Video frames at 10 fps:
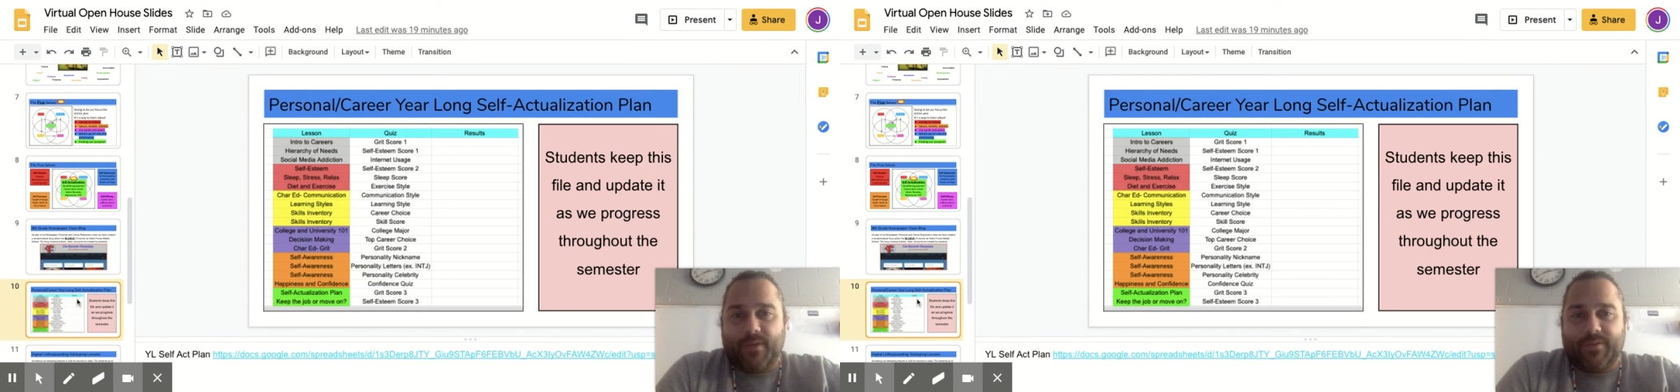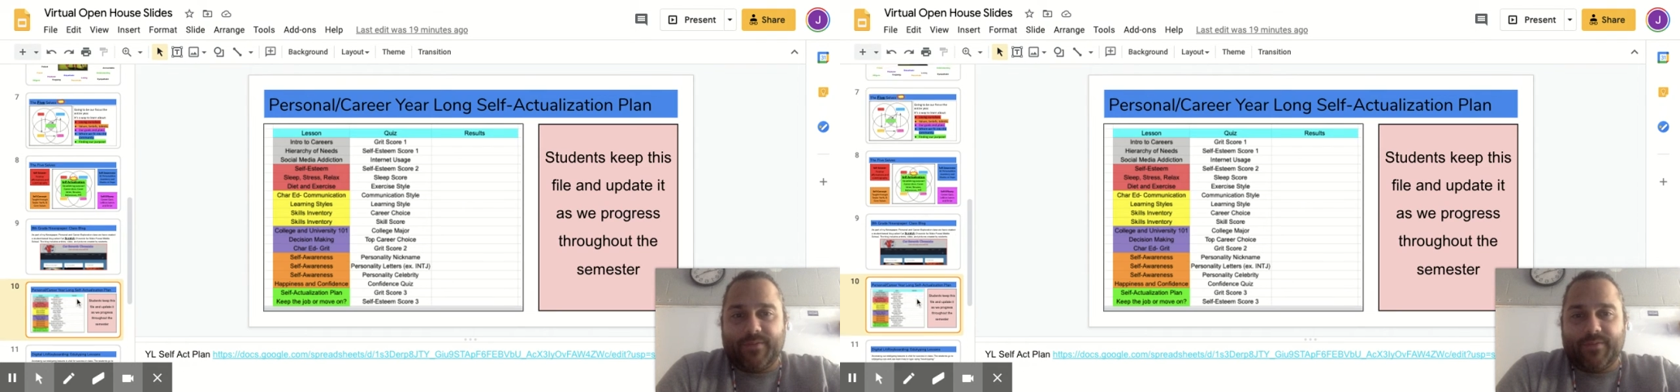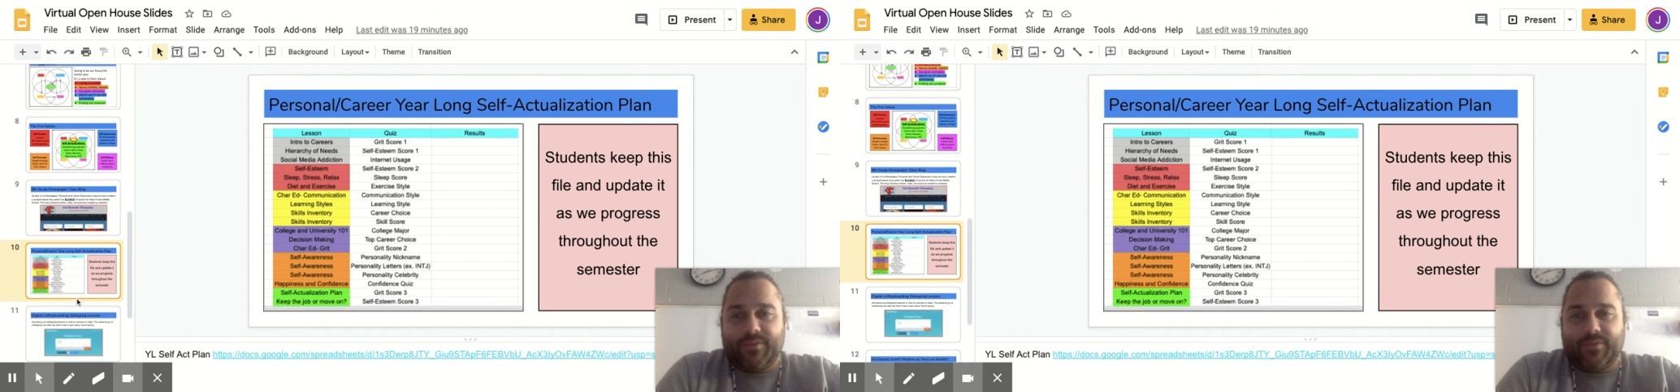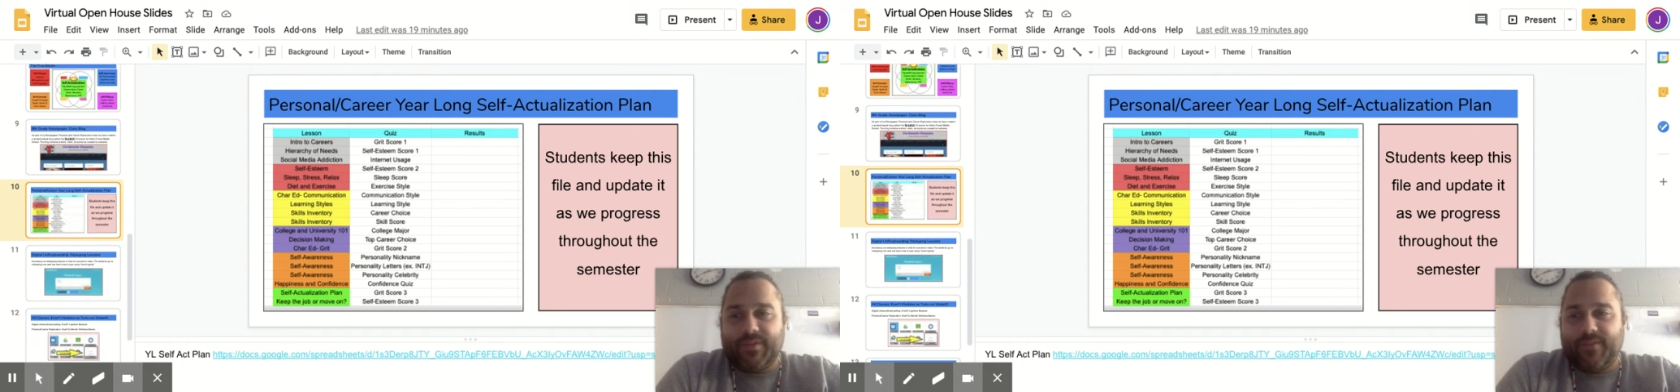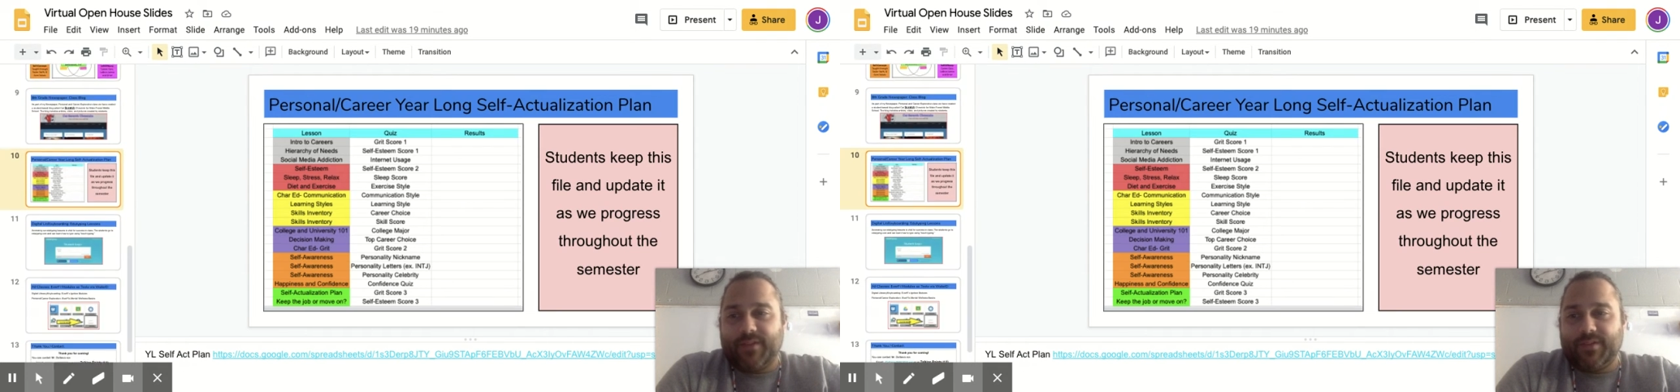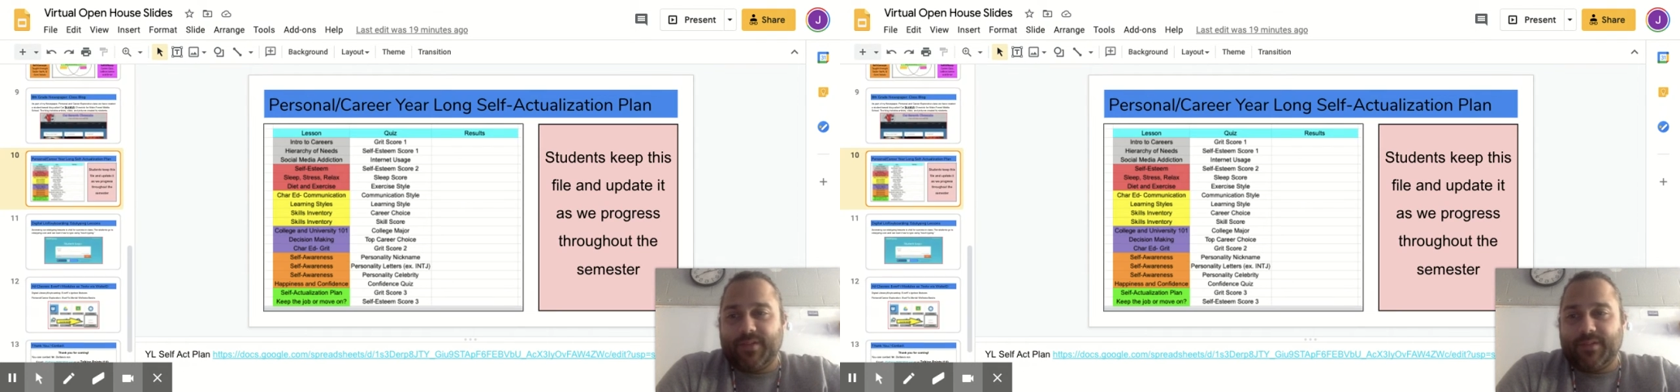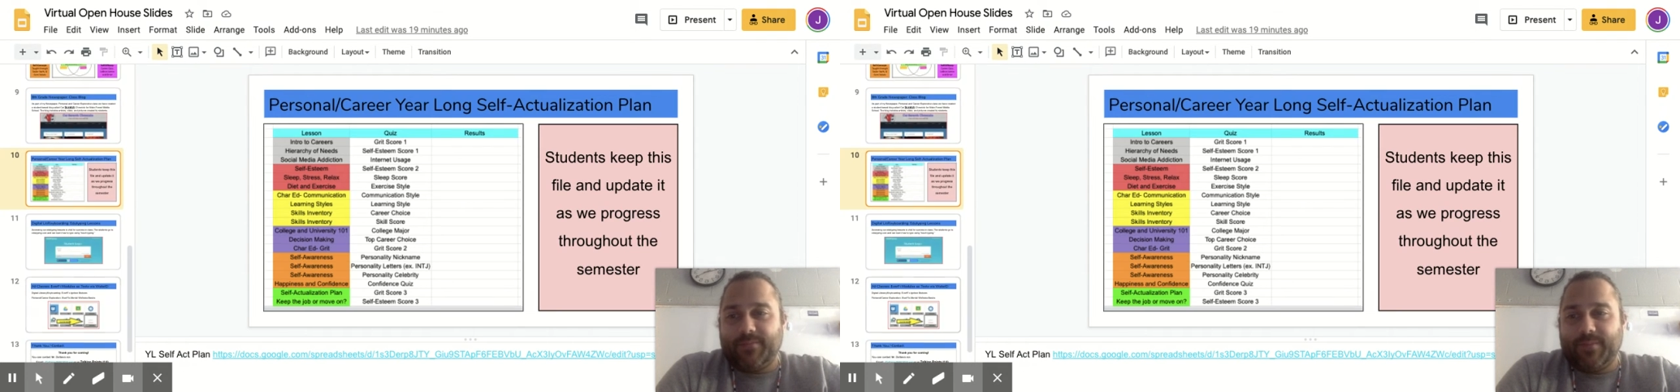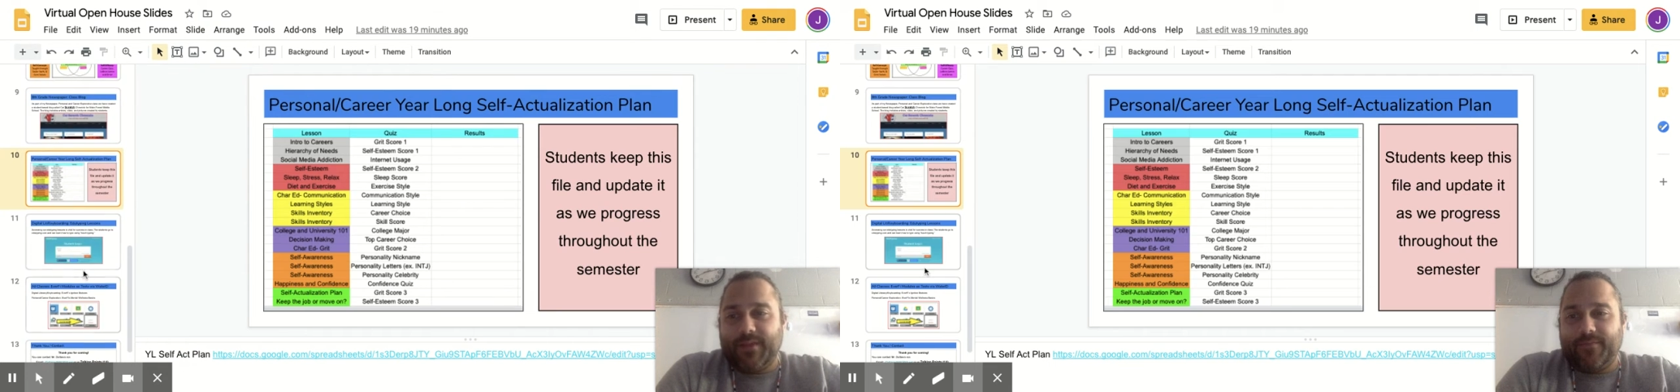Also, this little
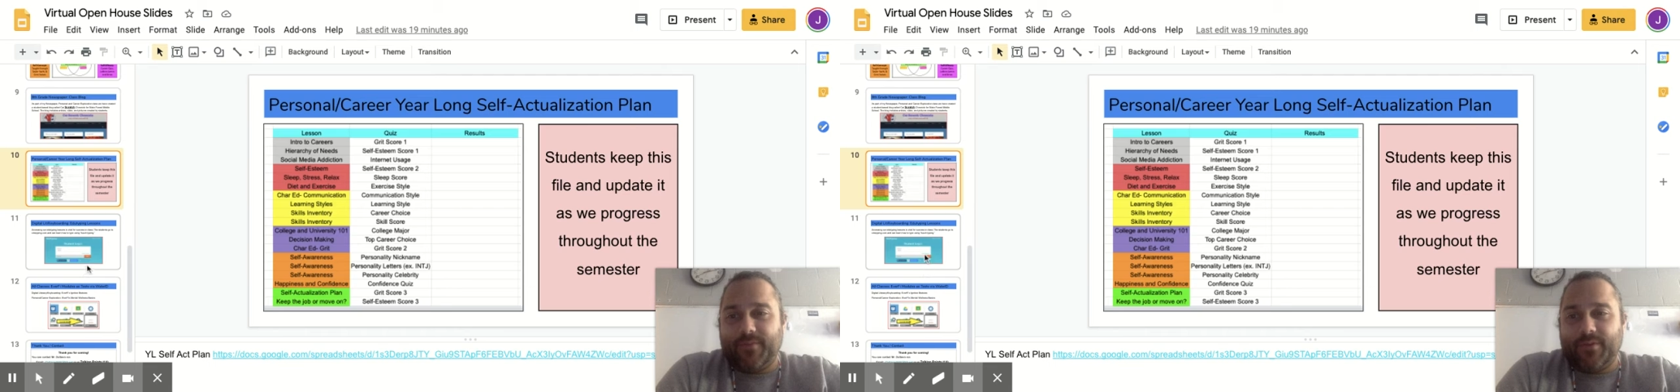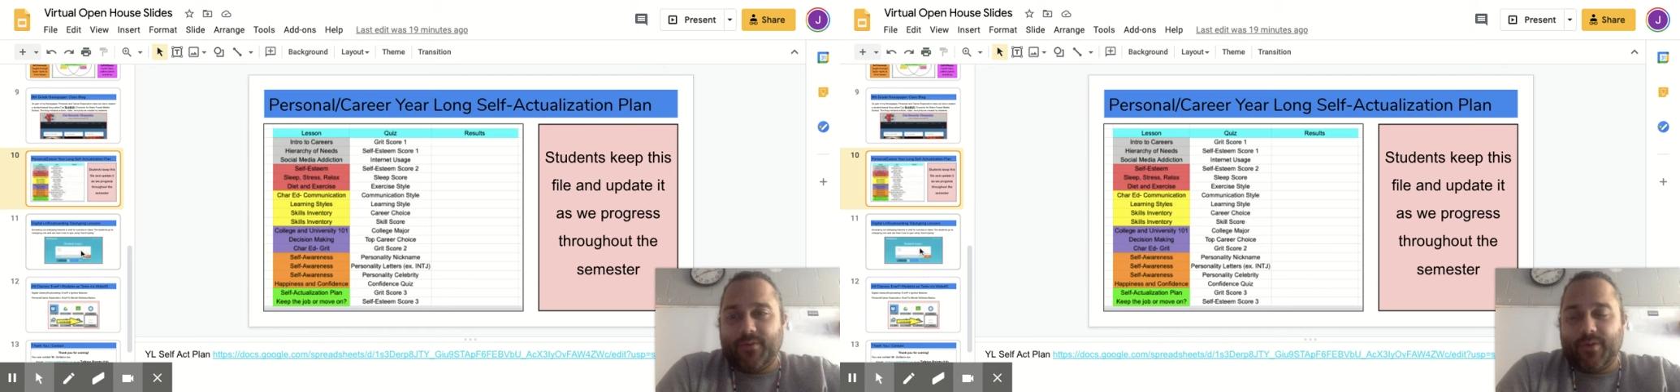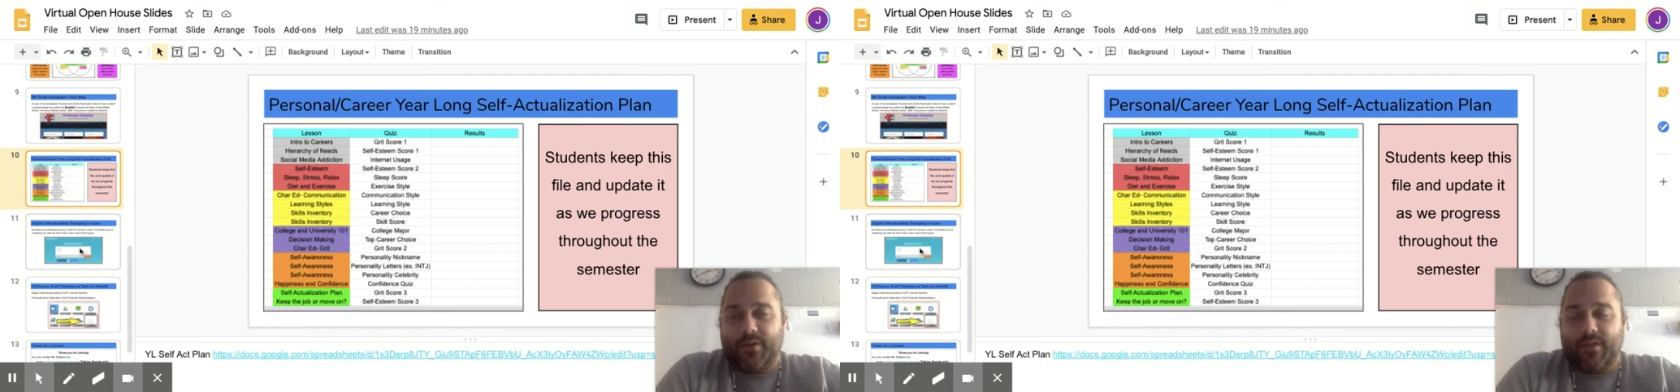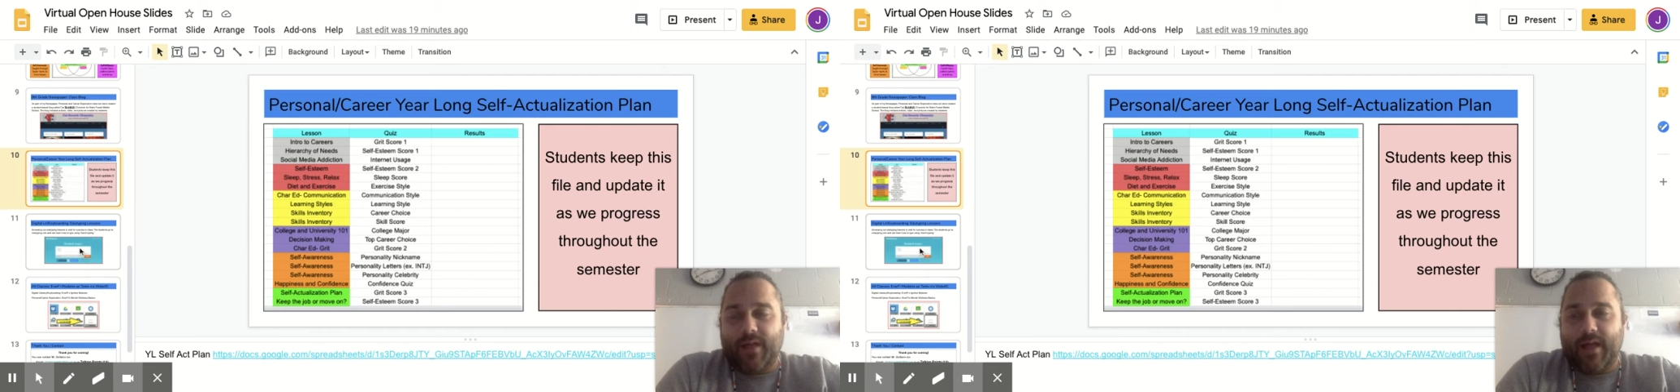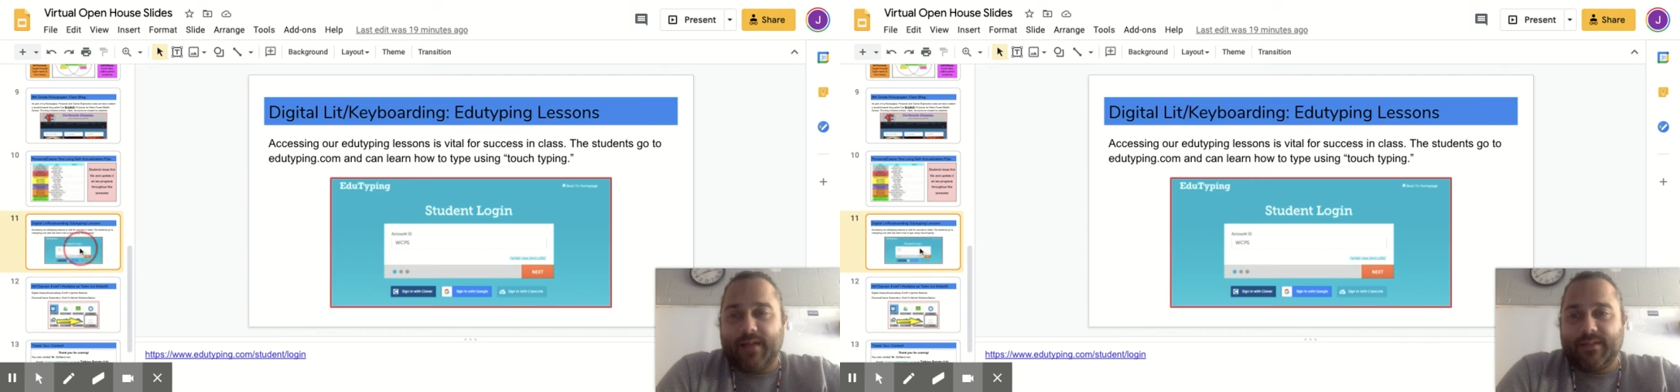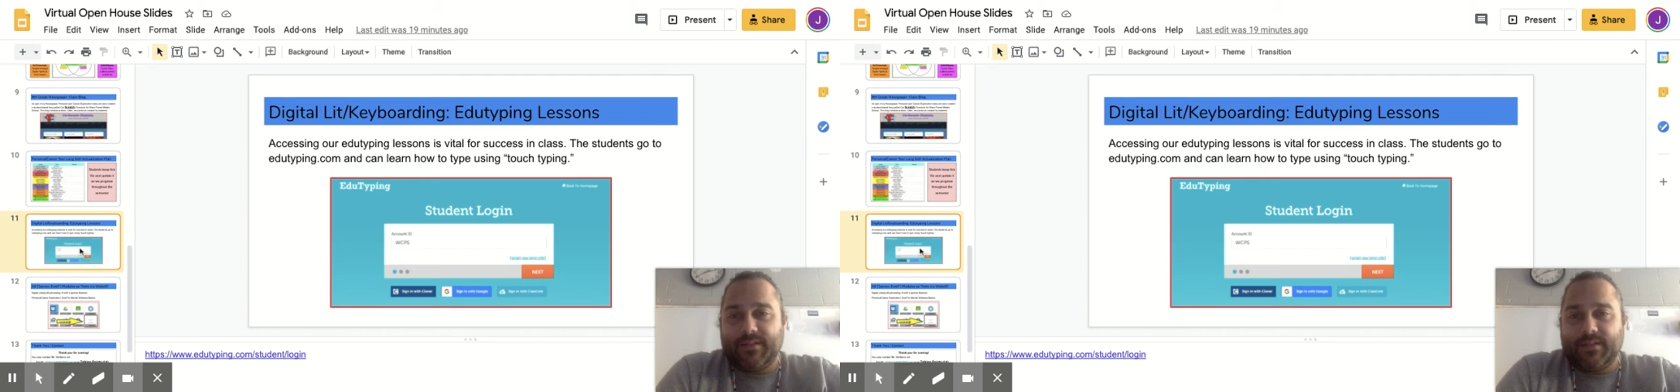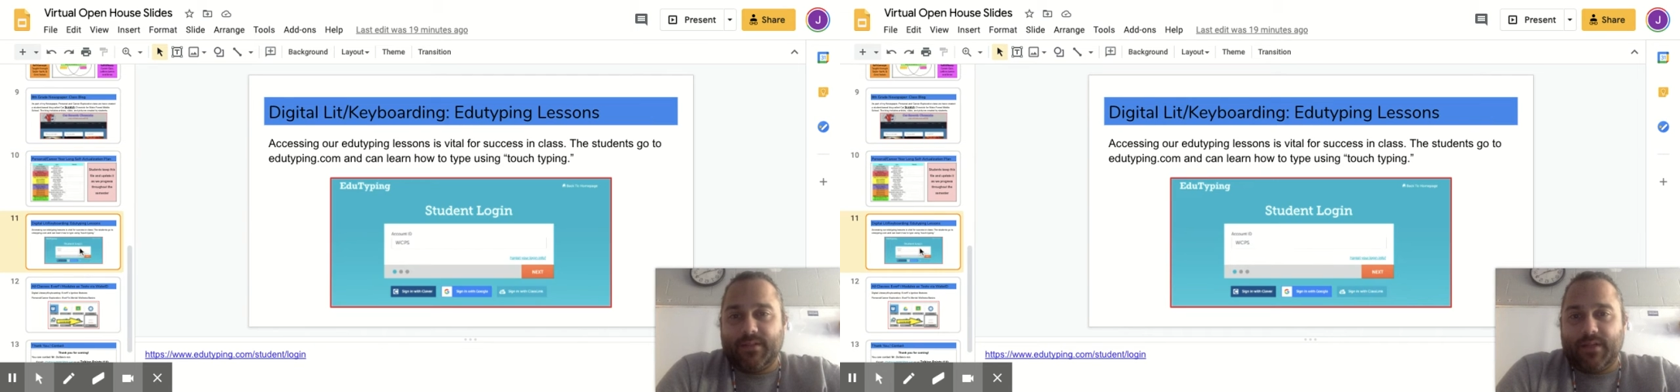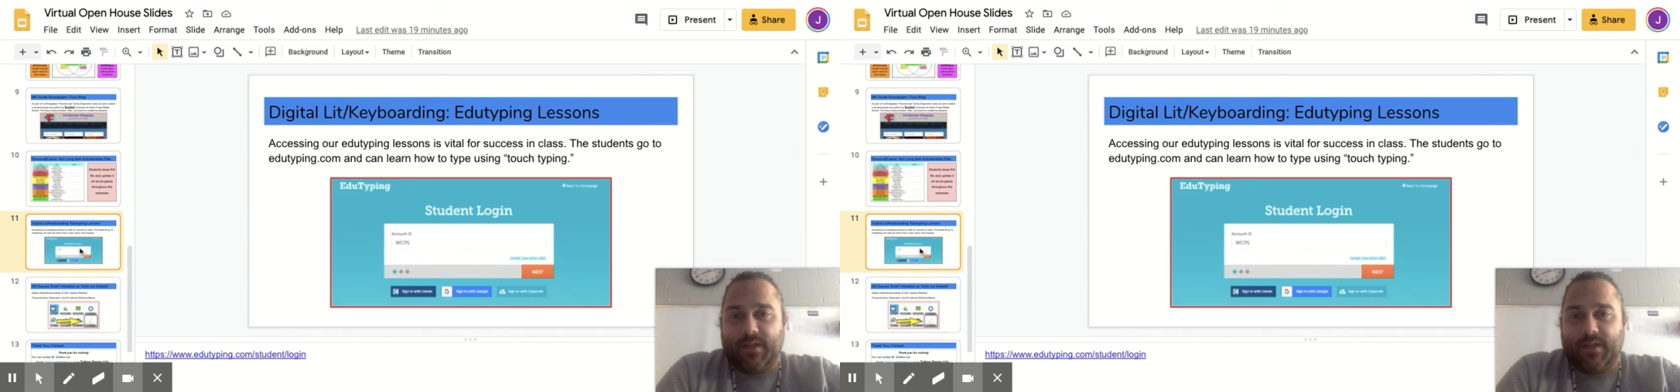self-actualization plan for the career class.